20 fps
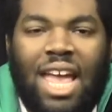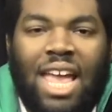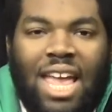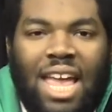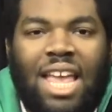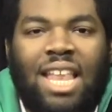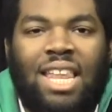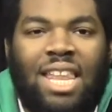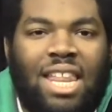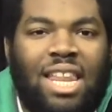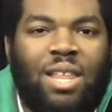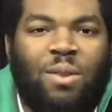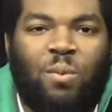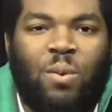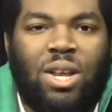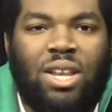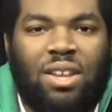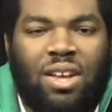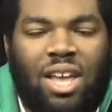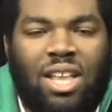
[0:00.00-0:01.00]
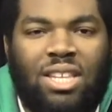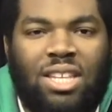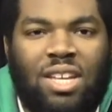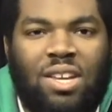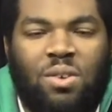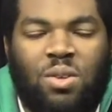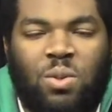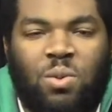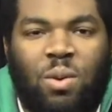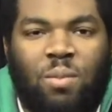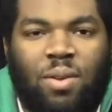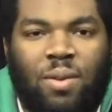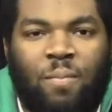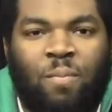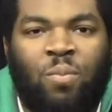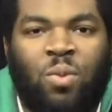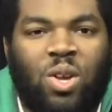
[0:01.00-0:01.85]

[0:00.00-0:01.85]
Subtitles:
He needed weed to continue swimming